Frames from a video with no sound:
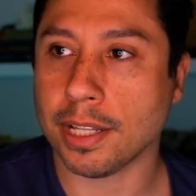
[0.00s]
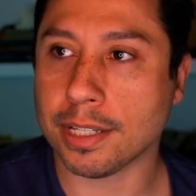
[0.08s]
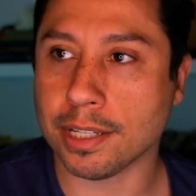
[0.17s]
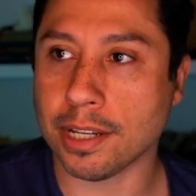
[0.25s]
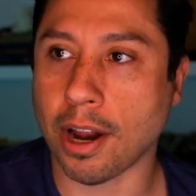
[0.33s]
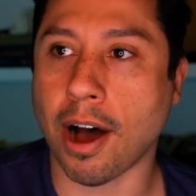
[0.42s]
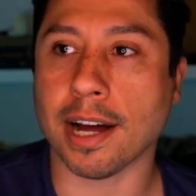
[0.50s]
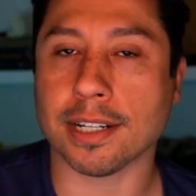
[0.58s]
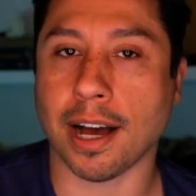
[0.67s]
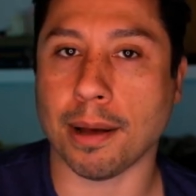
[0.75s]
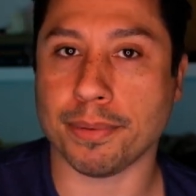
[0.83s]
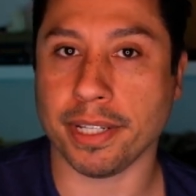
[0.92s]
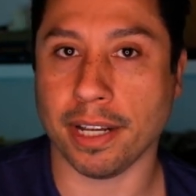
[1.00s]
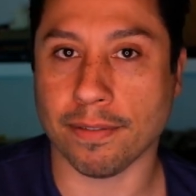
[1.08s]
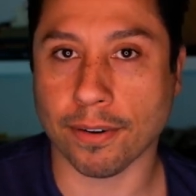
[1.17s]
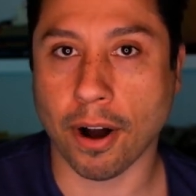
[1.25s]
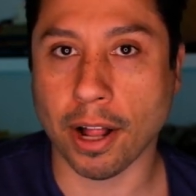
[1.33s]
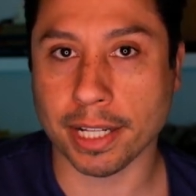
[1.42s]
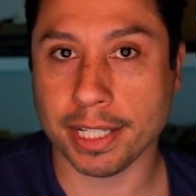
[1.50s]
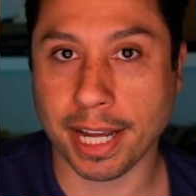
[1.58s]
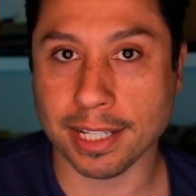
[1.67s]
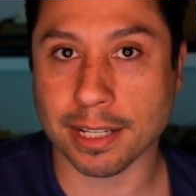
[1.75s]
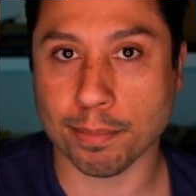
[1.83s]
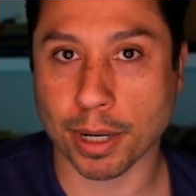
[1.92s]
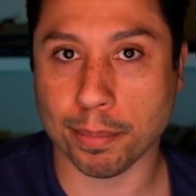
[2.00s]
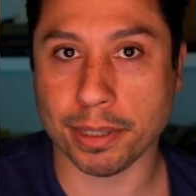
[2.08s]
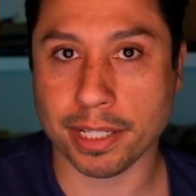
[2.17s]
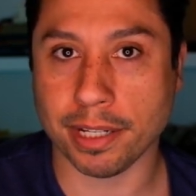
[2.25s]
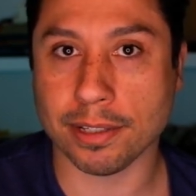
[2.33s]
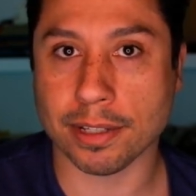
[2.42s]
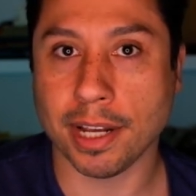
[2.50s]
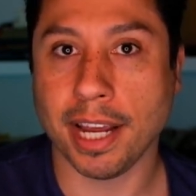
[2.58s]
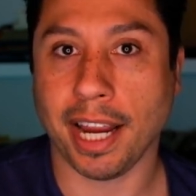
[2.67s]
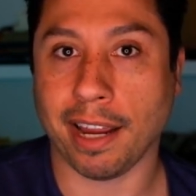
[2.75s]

This is an autopsy, and for all intents and purposes,